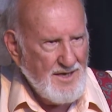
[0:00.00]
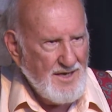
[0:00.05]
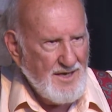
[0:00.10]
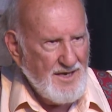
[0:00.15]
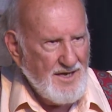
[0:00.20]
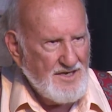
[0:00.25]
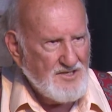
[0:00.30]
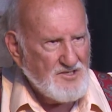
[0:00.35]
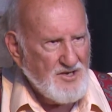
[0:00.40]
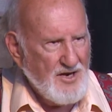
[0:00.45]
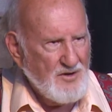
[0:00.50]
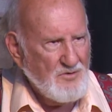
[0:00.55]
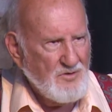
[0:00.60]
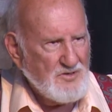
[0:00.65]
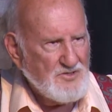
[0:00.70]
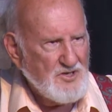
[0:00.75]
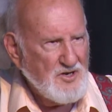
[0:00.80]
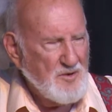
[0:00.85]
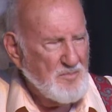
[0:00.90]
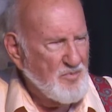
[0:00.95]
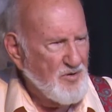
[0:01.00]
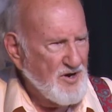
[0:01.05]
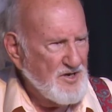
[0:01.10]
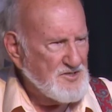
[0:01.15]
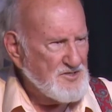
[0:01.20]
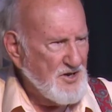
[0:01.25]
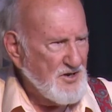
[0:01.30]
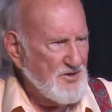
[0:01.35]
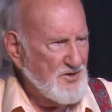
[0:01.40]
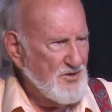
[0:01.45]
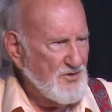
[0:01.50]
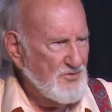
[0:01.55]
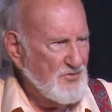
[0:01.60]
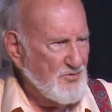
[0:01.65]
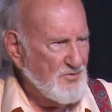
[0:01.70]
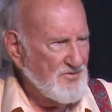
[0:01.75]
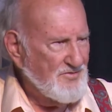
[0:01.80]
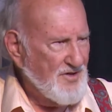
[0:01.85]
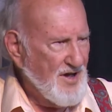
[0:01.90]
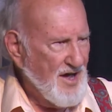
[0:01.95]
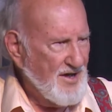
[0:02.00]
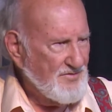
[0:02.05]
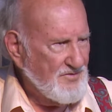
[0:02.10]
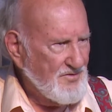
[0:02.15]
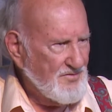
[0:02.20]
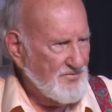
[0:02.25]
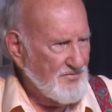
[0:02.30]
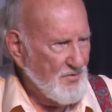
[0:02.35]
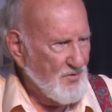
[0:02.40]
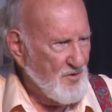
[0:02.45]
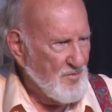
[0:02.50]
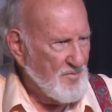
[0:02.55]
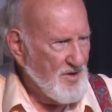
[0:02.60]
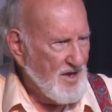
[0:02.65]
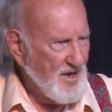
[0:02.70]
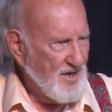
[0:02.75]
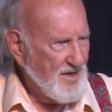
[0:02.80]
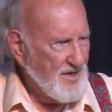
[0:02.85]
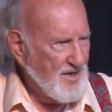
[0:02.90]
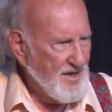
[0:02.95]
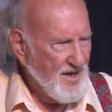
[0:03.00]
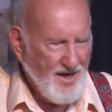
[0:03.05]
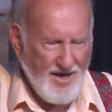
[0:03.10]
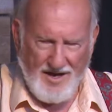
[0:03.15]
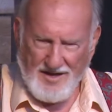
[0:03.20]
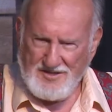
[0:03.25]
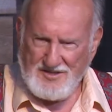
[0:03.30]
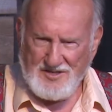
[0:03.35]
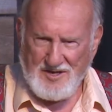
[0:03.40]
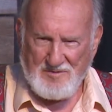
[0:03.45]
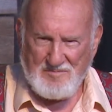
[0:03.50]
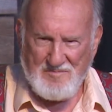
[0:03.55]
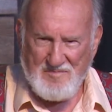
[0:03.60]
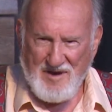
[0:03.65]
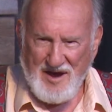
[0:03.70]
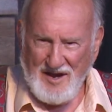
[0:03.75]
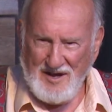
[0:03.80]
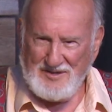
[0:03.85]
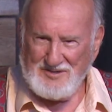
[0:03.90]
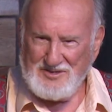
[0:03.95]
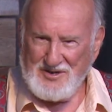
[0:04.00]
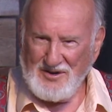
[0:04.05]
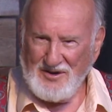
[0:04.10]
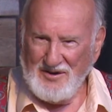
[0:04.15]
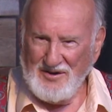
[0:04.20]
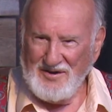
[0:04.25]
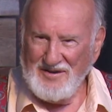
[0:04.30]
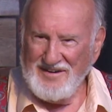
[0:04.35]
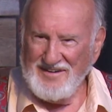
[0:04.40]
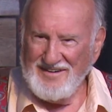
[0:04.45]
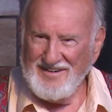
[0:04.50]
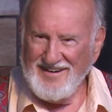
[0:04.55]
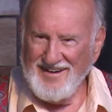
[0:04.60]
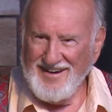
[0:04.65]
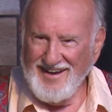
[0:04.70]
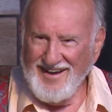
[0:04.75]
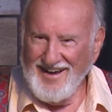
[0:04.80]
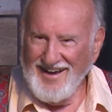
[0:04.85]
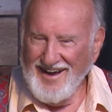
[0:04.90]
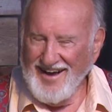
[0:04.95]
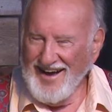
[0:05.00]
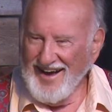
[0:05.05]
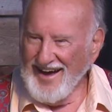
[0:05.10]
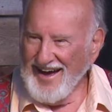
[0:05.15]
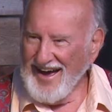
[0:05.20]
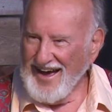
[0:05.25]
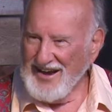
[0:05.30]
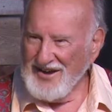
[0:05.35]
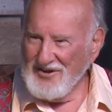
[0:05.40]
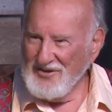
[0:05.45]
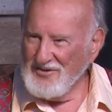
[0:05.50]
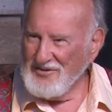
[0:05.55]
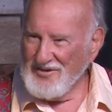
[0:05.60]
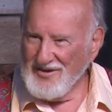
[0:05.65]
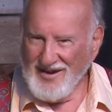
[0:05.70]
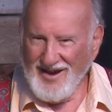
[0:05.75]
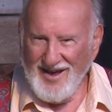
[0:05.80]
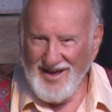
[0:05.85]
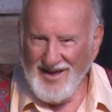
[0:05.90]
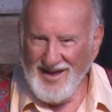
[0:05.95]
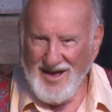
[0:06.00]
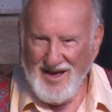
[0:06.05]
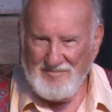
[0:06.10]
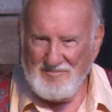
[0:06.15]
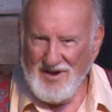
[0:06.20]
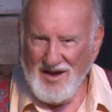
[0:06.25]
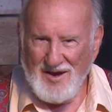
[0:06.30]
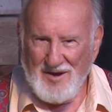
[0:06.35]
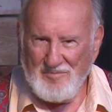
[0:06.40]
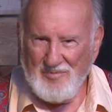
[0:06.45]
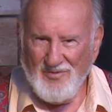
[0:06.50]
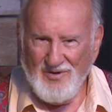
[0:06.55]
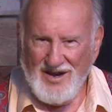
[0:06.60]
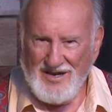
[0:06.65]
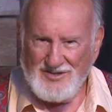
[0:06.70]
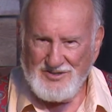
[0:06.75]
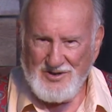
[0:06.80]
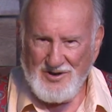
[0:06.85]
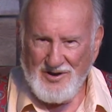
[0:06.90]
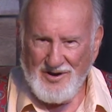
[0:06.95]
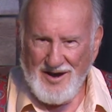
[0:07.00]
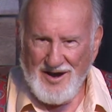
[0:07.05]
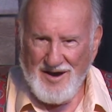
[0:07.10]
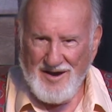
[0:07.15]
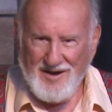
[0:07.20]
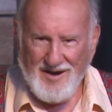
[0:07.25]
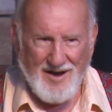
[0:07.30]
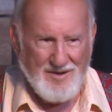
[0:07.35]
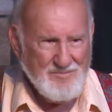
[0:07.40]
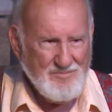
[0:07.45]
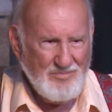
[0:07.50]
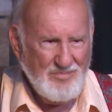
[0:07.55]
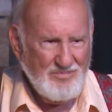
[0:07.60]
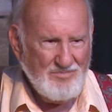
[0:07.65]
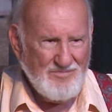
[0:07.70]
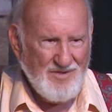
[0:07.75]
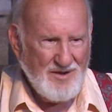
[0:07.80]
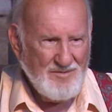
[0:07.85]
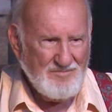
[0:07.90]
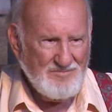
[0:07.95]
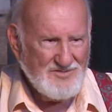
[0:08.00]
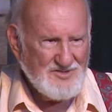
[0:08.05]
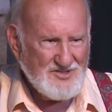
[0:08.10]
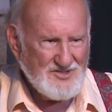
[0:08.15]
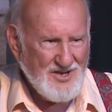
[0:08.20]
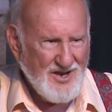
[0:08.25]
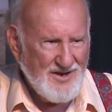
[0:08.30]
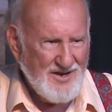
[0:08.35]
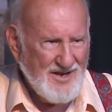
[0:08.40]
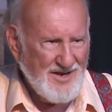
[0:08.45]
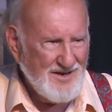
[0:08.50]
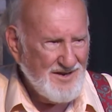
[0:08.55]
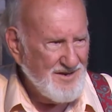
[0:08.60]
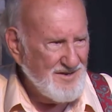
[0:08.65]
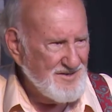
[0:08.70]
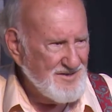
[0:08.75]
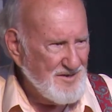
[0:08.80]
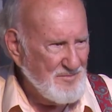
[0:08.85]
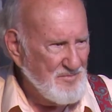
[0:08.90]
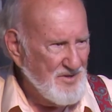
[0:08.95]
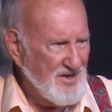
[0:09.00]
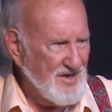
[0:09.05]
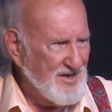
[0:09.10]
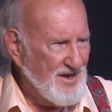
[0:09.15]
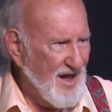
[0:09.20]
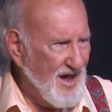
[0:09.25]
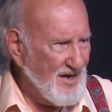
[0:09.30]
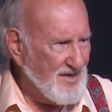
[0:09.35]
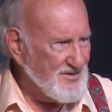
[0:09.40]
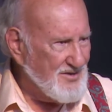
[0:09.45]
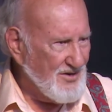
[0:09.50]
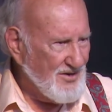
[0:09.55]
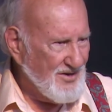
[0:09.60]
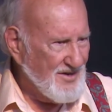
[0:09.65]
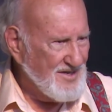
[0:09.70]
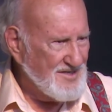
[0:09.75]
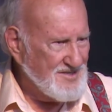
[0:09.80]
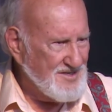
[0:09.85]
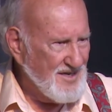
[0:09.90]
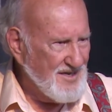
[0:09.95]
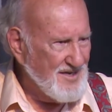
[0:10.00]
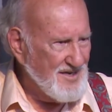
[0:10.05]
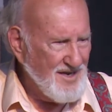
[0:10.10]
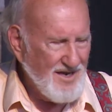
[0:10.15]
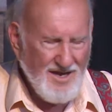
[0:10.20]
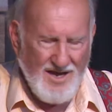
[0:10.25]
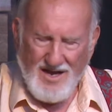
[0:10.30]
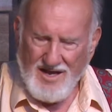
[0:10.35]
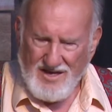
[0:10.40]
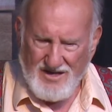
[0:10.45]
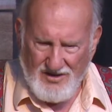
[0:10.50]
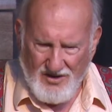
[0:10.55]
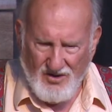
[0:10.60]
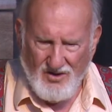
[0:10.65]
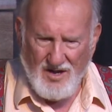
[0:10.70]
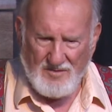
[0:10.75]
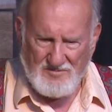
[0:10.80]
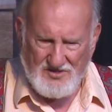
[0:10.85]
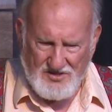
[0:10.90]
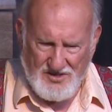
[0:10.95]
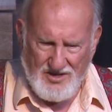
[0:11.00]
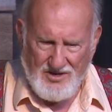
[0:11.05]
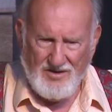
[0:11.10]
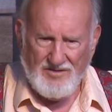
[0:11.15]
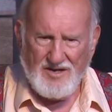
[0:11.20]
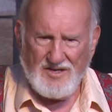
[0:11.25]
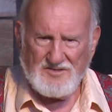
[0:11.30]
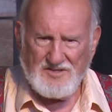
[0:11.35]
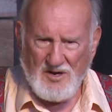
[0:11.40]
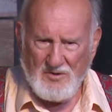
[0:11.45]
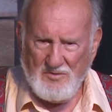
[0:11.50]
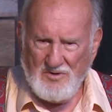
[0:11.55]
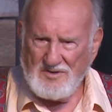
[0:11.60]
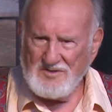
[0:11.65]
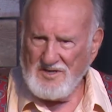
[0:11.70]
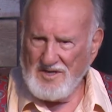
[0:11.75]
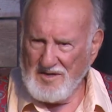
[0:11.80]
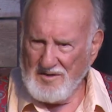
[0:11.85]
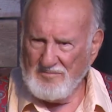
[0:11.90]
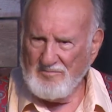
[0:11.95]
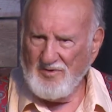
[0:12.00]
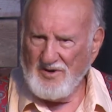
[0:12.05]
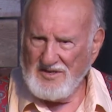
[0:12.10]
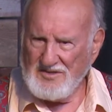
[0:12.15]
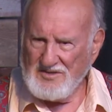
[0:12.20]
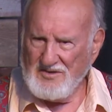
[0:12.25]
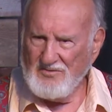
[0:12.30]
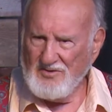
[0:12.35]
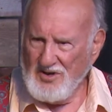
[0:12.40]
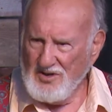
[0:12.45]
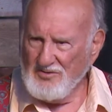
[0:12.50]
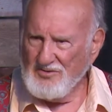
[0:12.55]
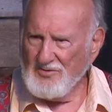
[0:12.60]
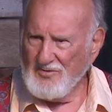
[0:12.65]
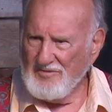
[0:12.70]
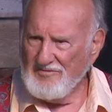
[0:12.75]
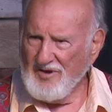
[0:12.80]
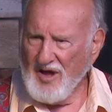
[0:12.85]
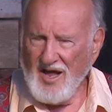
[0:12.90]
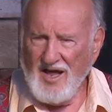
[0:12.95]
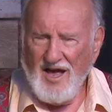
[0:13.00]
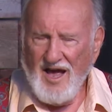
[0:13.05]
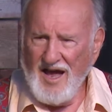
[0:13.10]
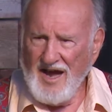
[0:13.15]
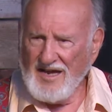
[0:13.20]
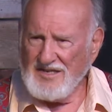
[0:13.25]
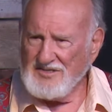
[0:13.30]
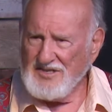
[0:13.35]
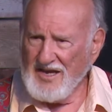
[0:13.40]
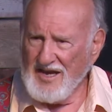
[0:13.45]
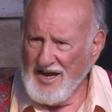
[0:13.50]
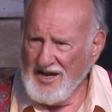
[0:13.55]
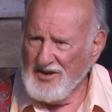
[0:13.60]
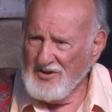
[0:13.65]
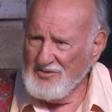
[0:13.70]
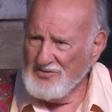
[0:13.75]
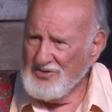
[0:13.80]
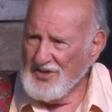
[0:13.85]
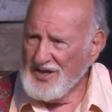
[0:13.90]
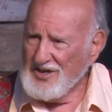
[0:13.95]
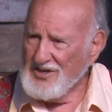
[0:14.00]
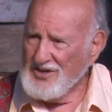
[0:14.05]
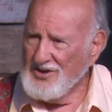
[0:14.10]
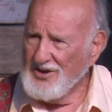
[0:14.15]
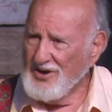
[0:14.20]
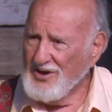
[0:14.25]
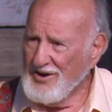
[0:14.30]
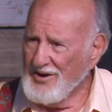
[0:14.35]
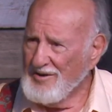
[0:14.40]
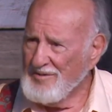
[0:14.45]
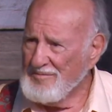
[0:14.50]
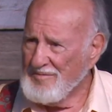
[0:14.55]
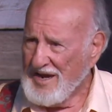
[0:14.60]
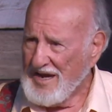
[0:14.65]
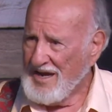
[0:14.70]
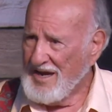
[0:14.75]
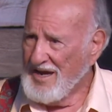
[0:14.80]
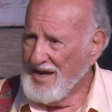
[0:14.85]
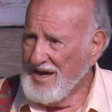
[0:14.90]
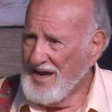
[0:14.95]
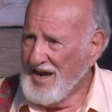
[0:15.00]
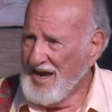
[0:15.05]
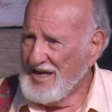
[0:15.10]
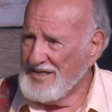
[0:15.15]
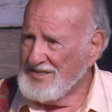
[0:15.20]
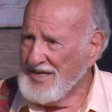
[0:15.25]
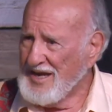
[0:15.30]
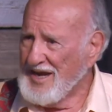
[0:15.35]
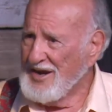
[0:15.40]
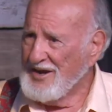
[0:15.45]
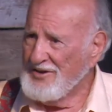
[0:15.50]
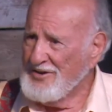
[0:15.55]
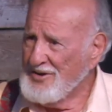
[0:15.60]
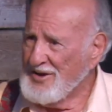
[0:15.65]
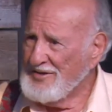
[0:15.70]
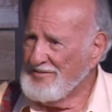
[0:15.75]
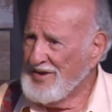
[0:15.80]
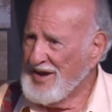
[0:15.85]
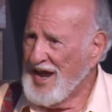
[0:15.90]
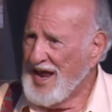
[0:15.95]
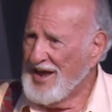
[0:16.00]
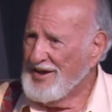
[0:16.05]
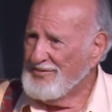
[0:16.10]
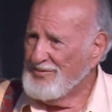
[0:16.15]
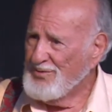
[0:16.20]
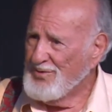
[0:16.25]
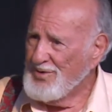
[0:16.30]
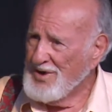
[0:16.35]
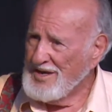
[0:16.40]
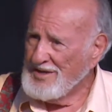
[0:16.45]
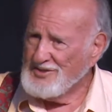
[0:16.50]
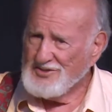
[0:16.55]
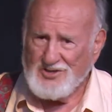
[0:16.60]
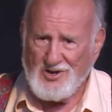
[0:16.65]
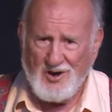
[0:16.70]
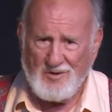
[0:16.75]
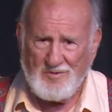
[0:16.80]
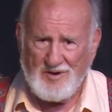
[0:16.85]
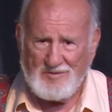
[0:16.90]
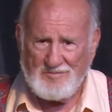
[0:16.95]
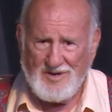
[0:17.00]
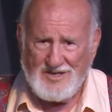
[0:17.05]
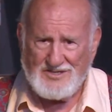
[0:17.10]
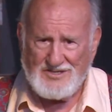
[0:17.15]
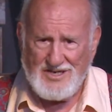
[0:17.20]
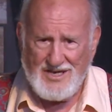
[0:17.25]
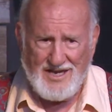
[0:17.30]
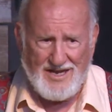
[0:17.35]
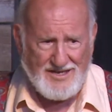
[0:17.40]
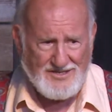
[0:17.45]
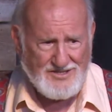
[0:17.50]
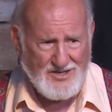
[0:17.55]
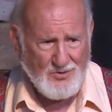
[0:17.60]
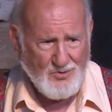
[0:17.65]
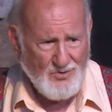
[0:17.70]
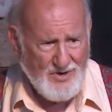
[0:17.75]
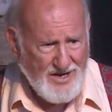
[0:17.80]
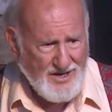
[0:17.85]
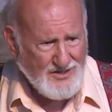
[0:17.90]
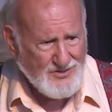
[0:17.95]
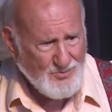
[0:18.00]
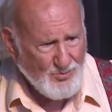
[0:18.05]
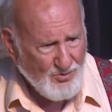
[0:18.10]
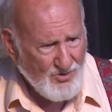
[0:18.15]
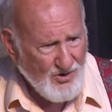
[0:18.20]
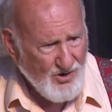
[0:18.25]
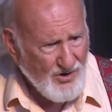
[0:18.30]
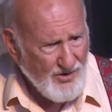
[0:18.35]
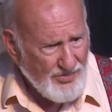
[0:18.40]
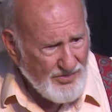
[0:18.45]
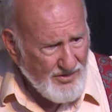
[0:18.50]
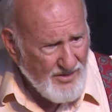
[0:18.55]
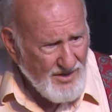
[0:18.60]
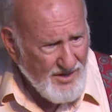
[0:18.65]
He said, I want you to preach a youth revival for me. I said, Major, I'm not a preacher. I'm studying to be a doctor. He said, no, I'm serious. I want you to preach a youth revival. I said, I don't think you heard me. I said, I don't even have one sermon, much less a week's worth.